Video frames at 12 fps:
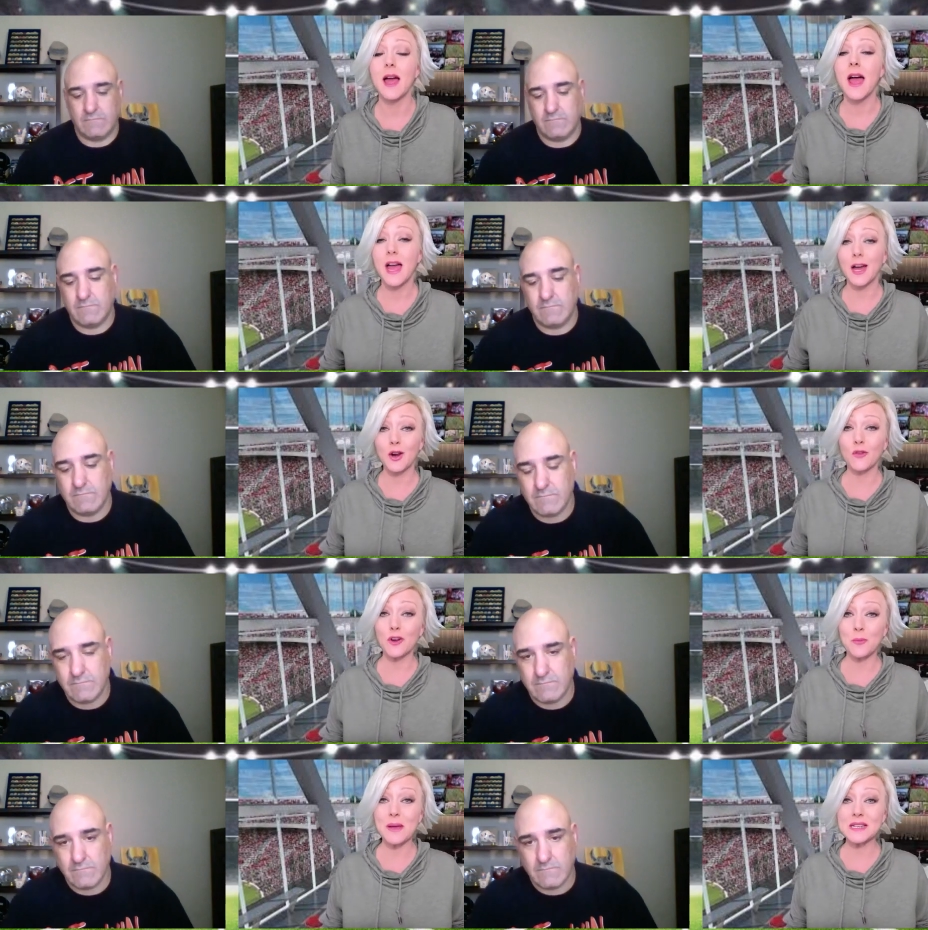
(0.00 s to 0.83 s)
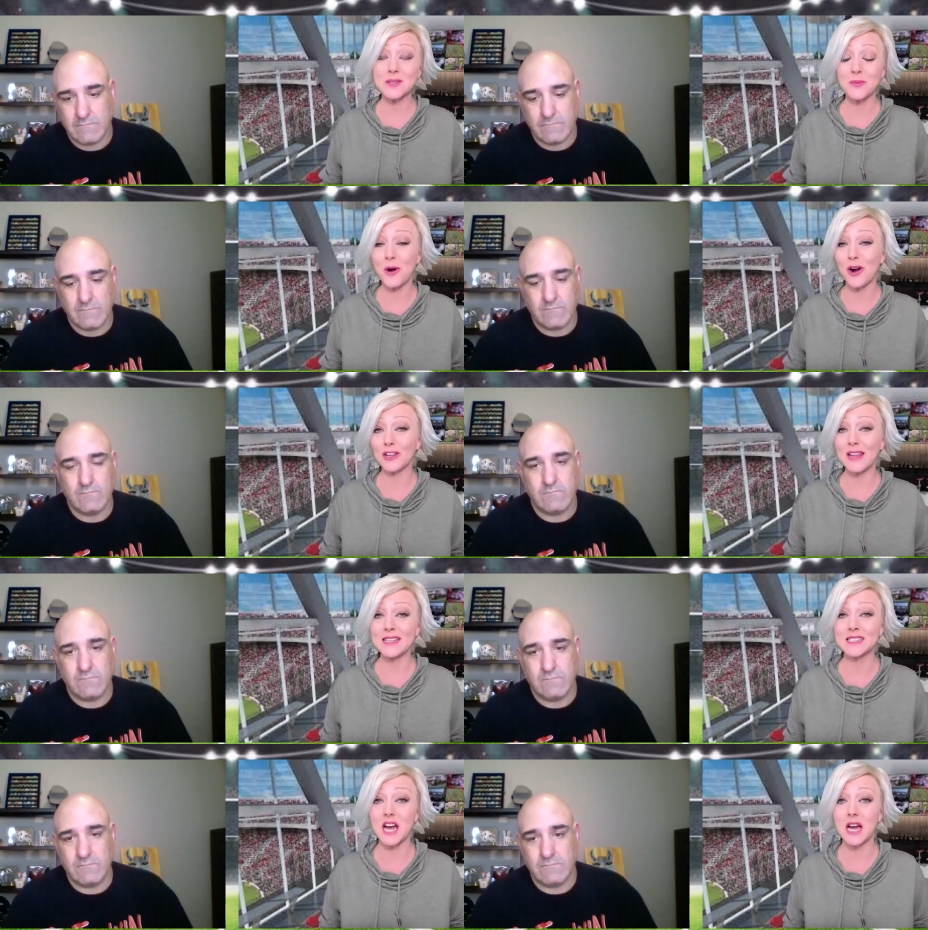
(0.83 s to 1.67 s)
Speaker 1: head over to
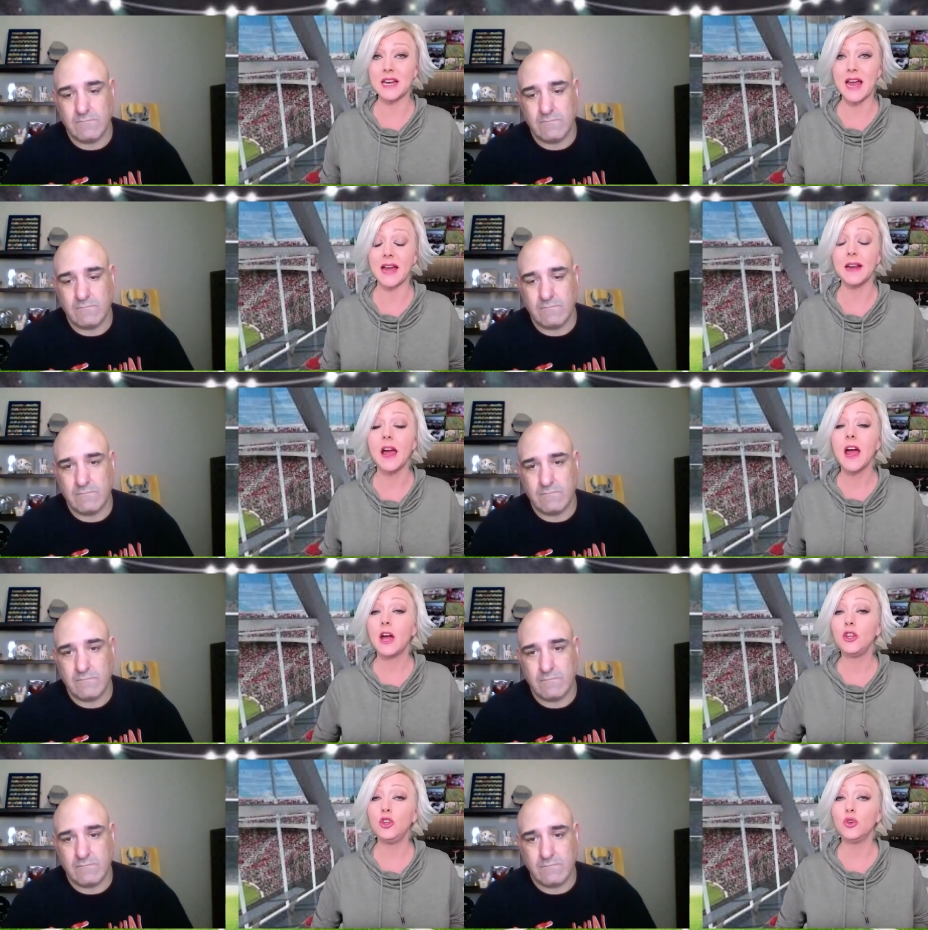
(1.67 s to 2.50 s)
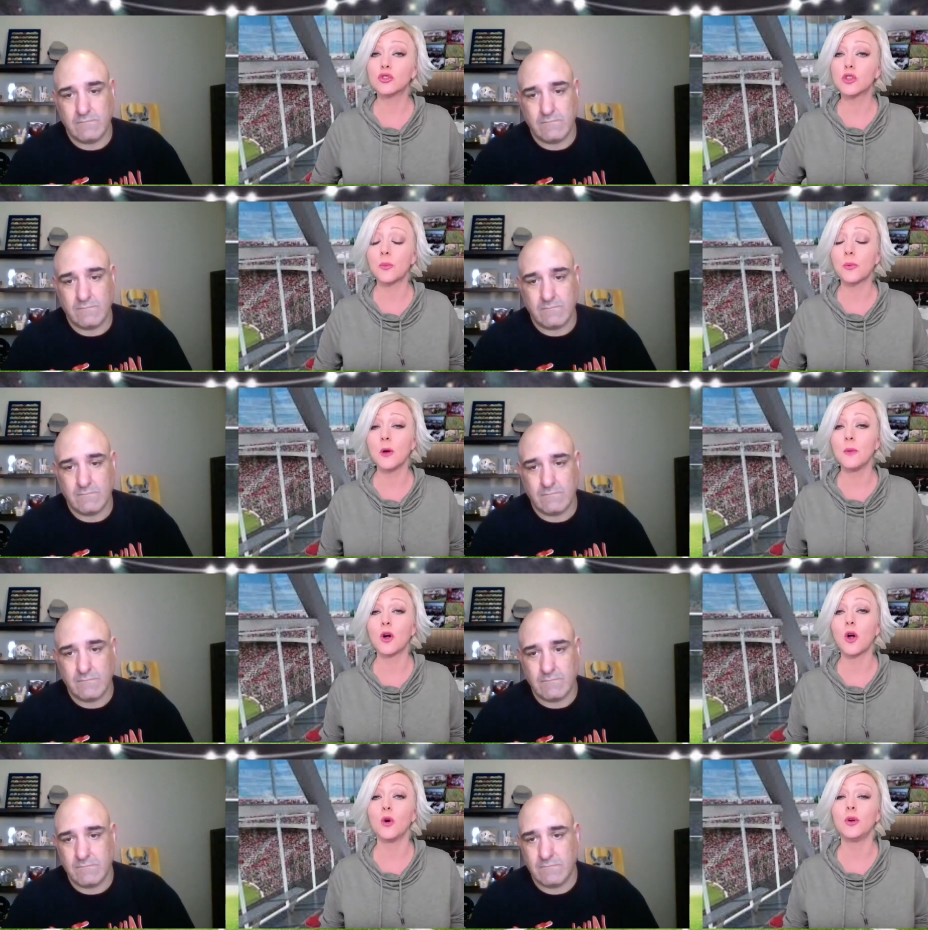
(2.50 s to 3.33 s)
picksandparlays.net and use the promo
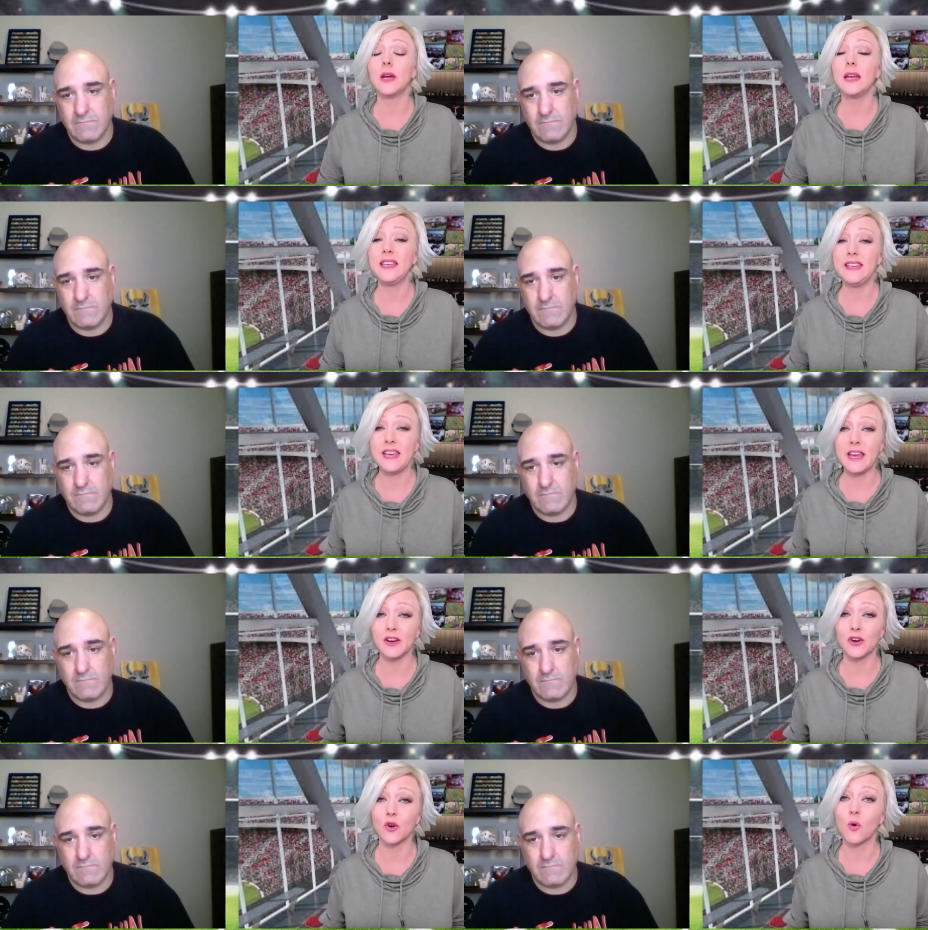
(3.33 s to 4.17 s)
code YEAR,